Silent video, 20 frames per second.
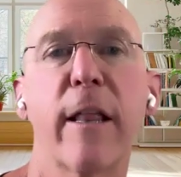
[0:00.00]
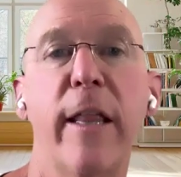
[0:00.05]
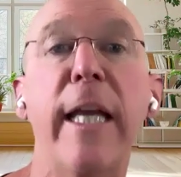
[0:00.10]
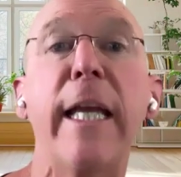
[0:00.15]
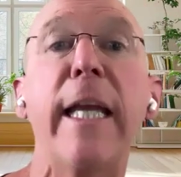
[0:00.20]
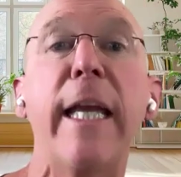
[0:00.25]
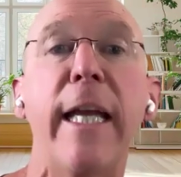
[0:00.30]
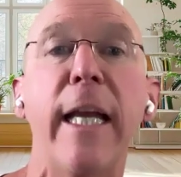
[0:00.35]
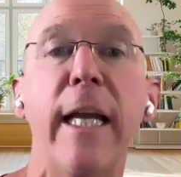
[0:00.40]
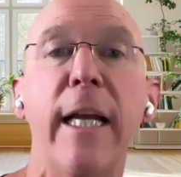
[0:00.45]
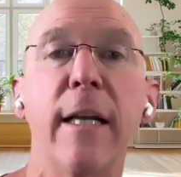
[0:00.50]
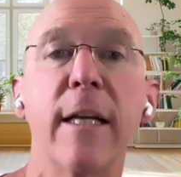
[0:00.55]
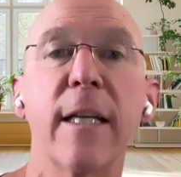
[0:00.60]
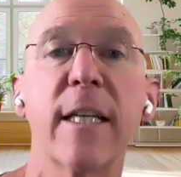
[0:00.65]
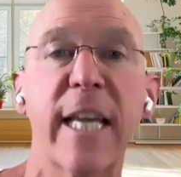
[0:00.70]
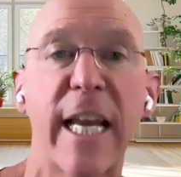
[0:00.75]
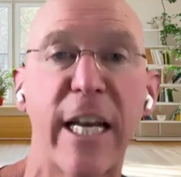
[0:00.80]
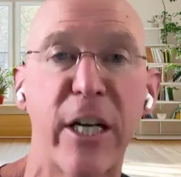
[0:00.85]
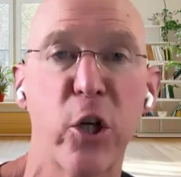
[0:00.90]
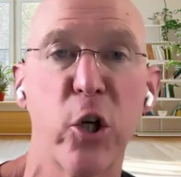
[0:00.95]
the thinking
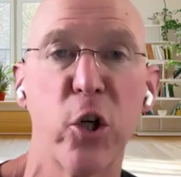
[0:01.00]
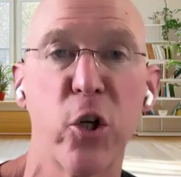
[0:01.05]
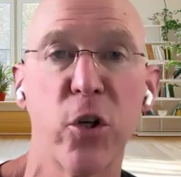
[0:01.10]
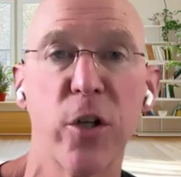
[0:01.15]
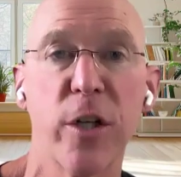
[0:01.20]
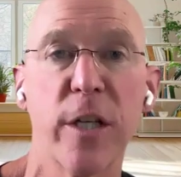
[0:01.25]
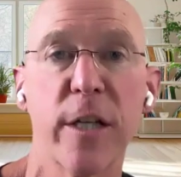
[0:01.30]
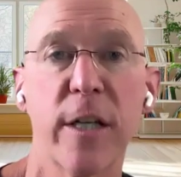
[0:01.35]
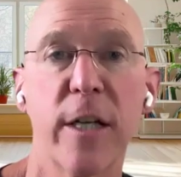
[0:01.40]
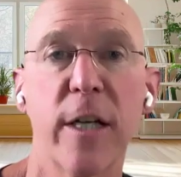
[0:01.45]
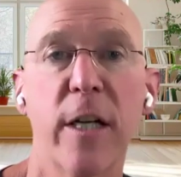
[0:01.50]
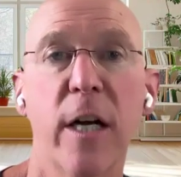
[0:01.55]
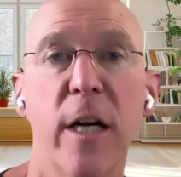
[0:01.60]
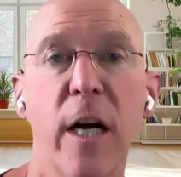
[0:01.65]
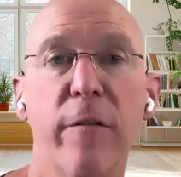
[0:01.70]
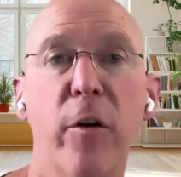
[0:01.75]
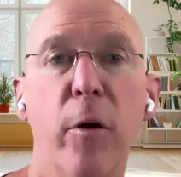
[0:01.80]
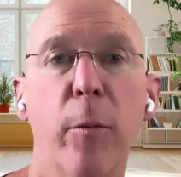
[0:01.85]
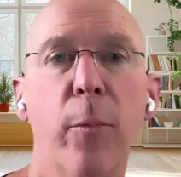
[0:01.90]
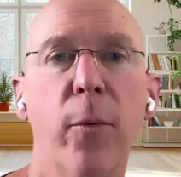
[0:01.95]
centers
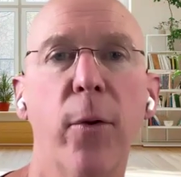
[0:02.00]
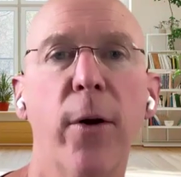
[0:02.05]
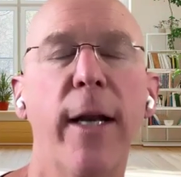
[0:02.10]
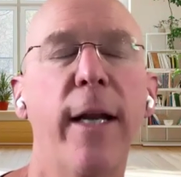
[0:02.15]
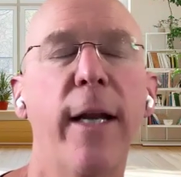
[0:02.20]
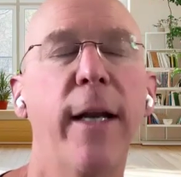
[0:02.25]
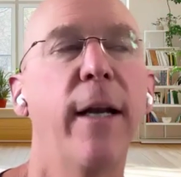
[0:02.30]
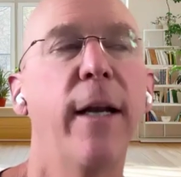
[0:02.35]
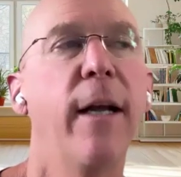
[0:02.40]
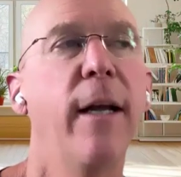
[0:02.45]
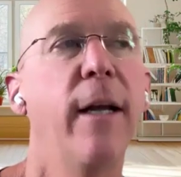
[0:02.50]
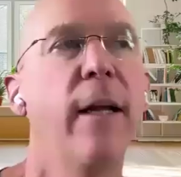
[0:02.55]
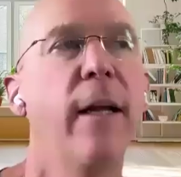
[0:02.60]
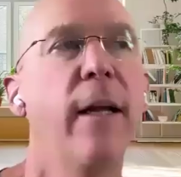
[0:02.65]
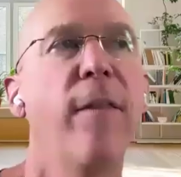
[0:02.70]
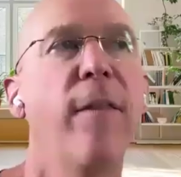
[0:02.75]
of your brain,